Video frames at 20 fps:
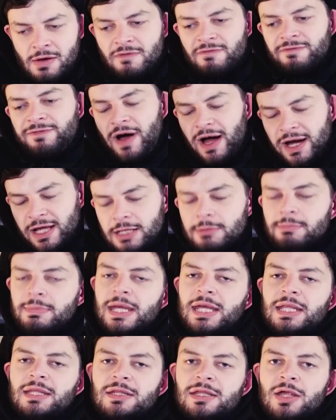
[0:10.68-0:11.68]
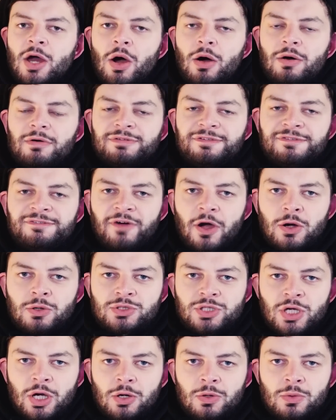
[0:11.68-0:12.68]
via the means of
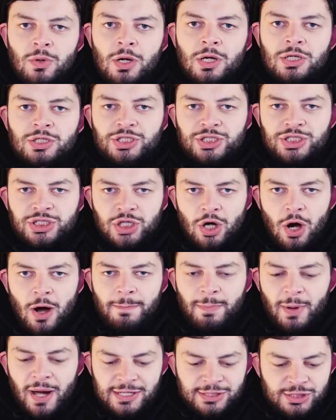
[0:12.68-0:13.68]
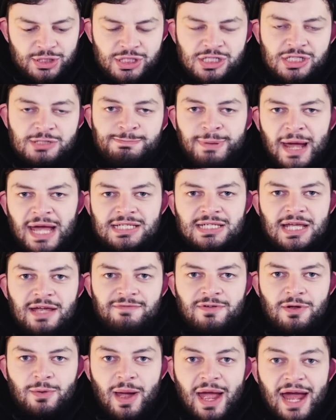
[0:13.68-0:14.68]
Photoshop. I just spat
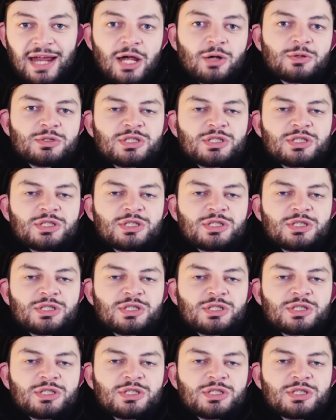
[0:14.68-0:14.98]
everywhere, and I'll